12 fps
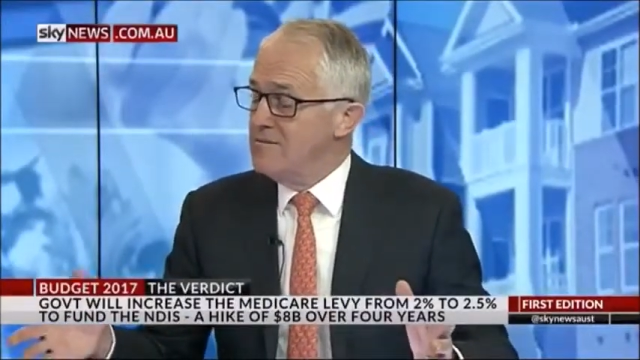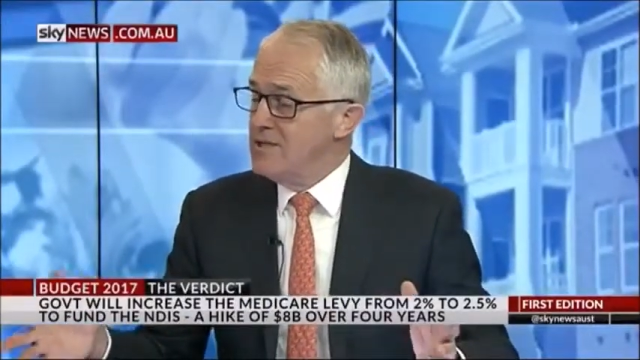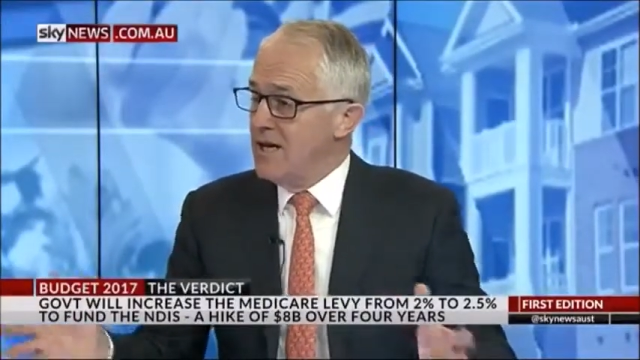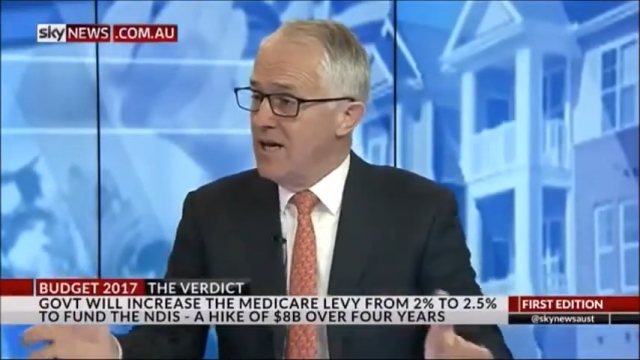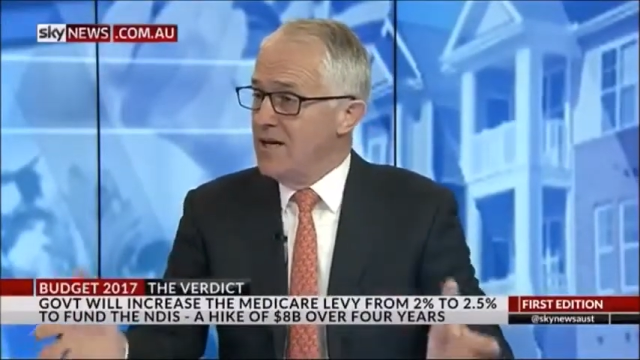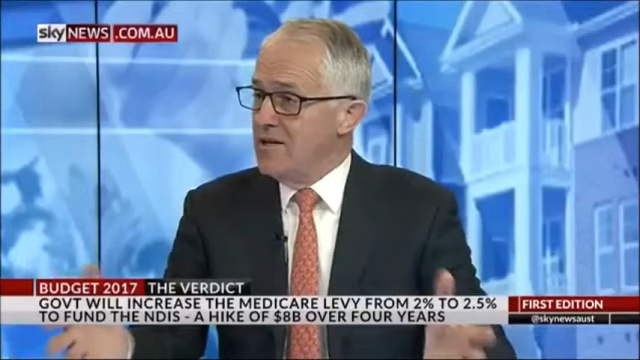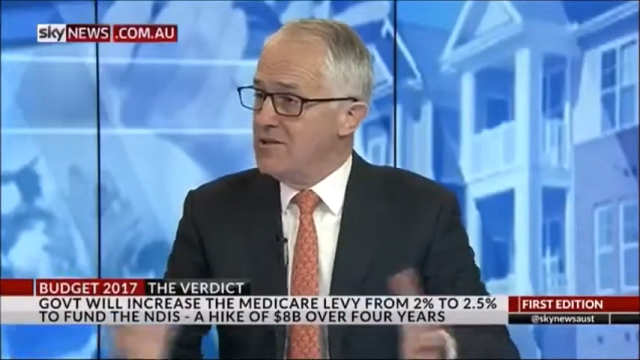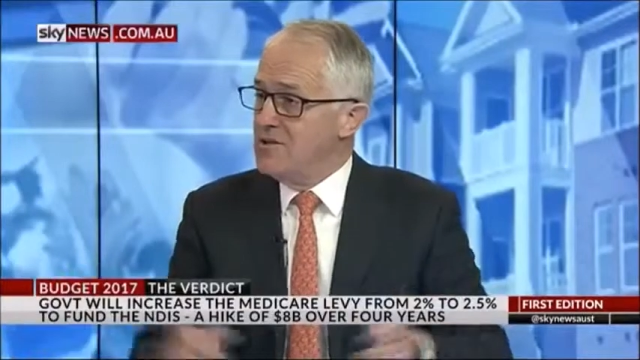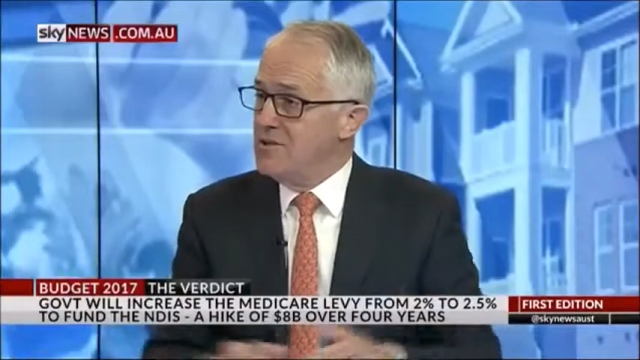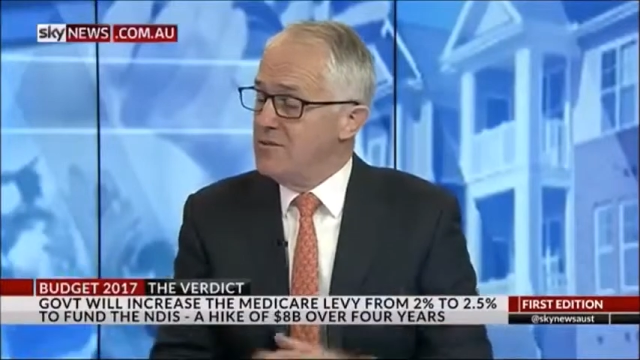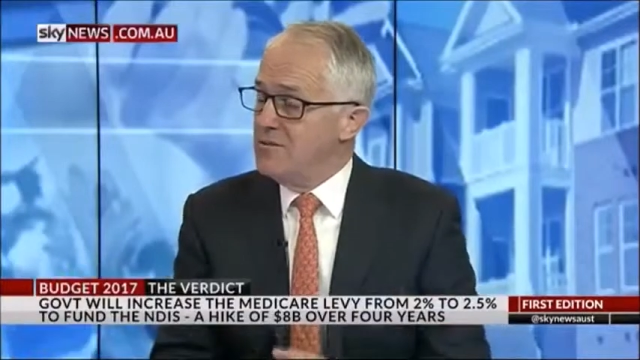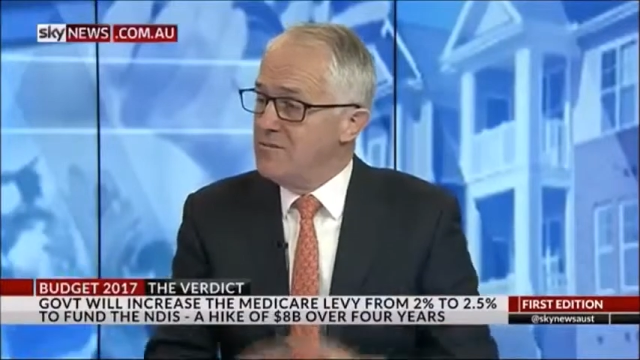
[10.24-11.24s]
saying
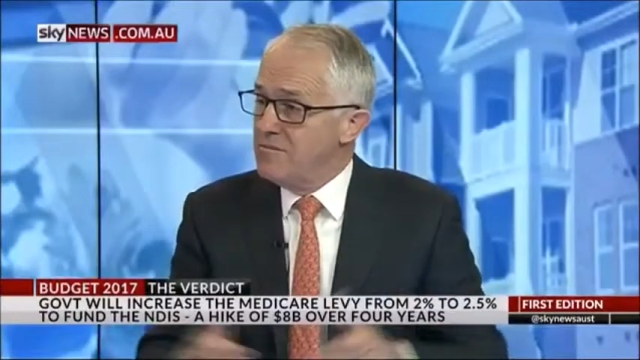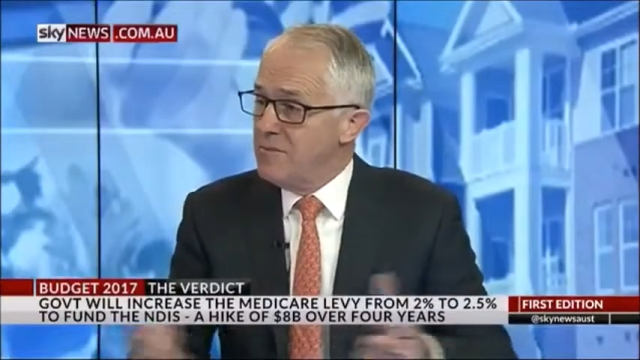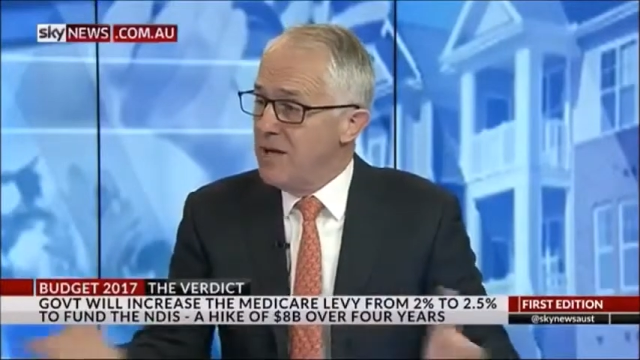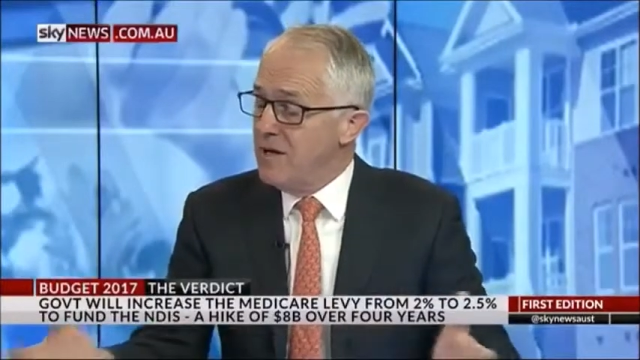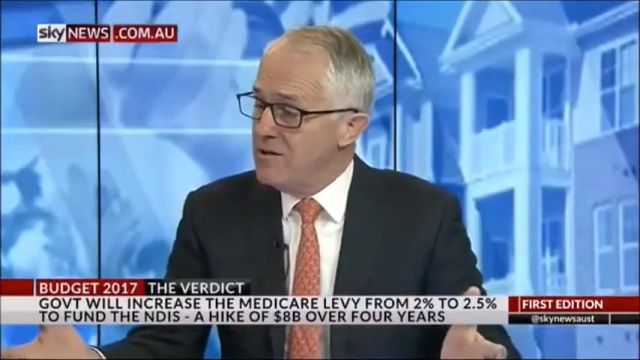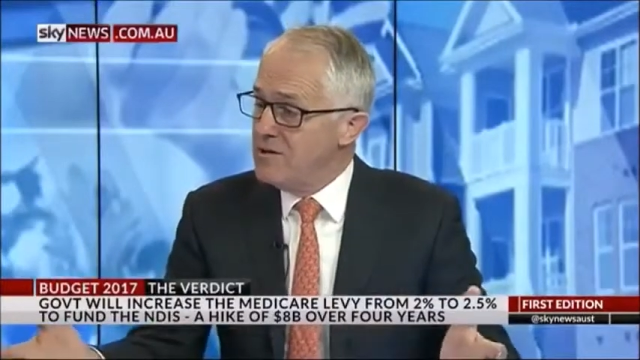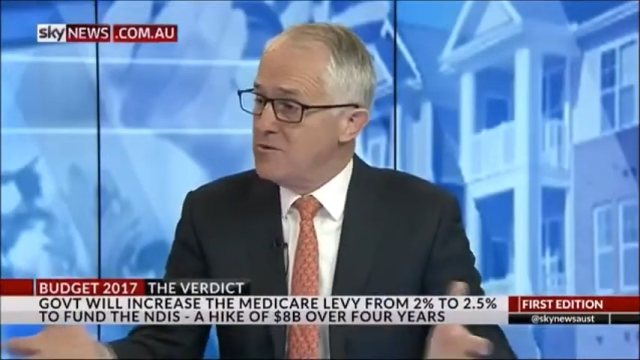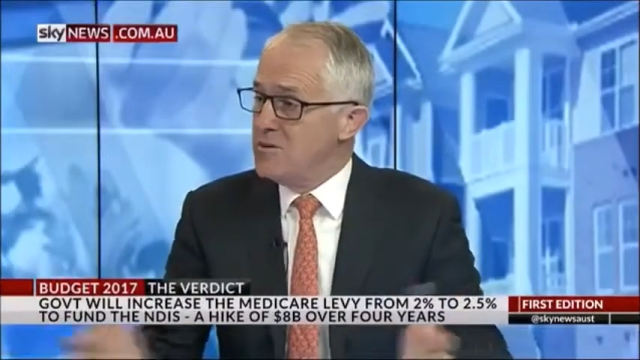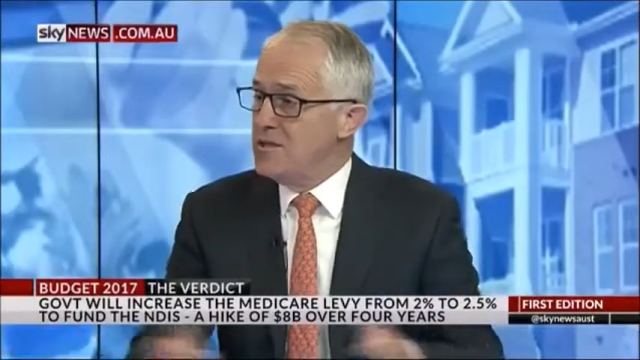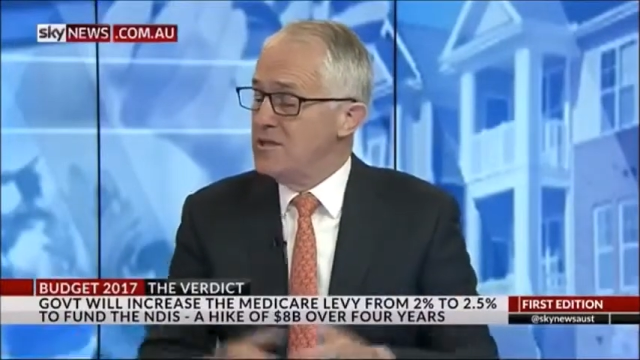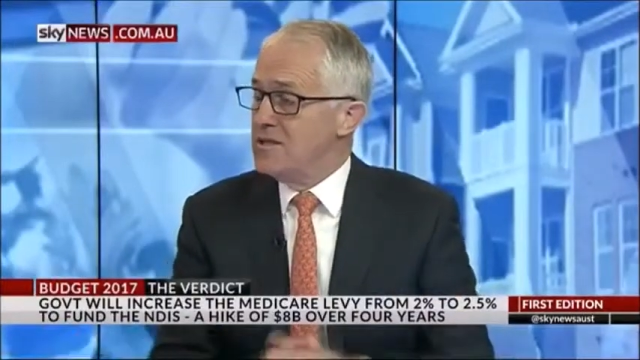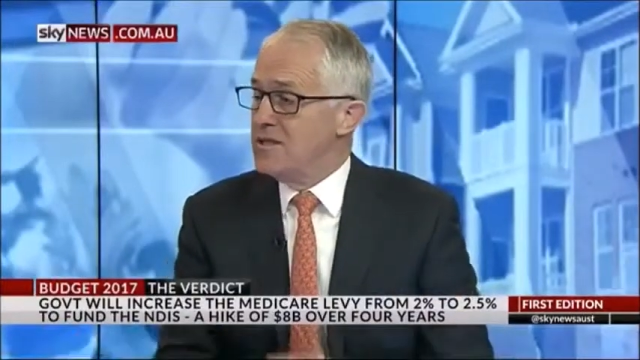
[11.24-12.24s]
to parents
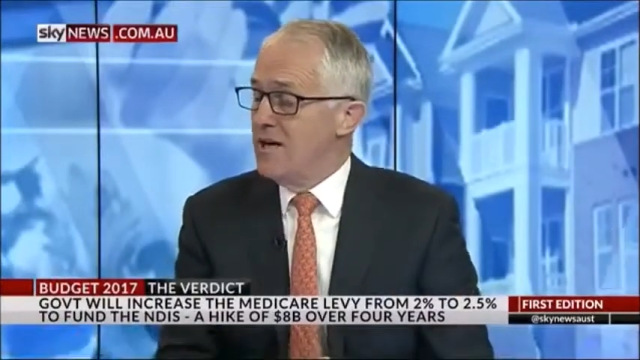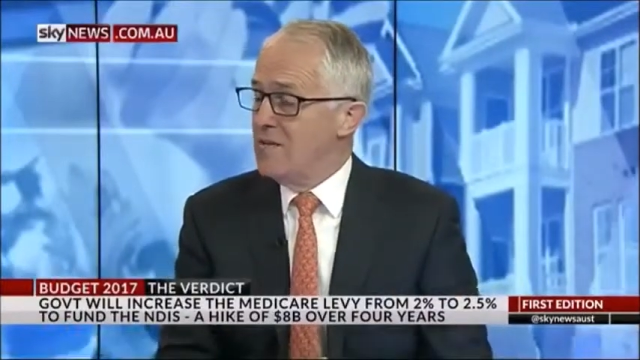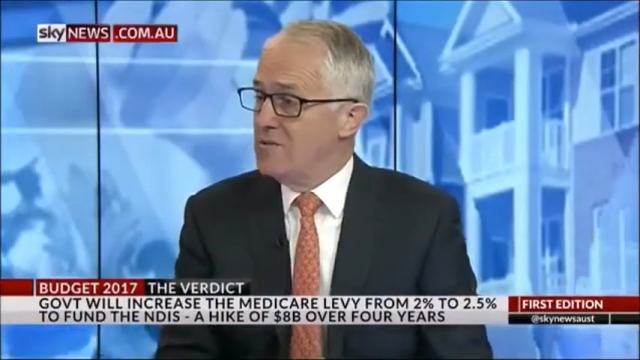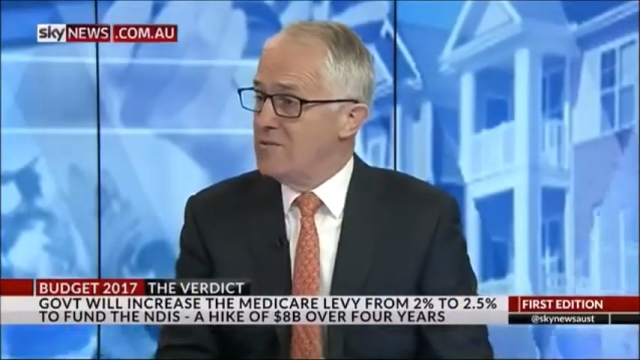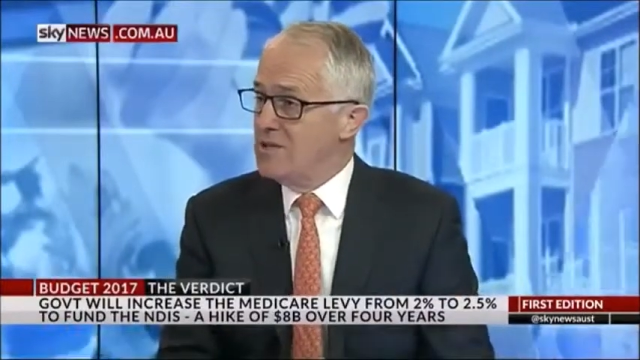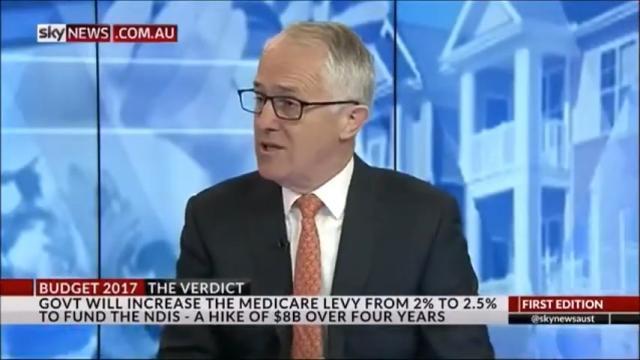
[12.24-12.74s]
with a disabled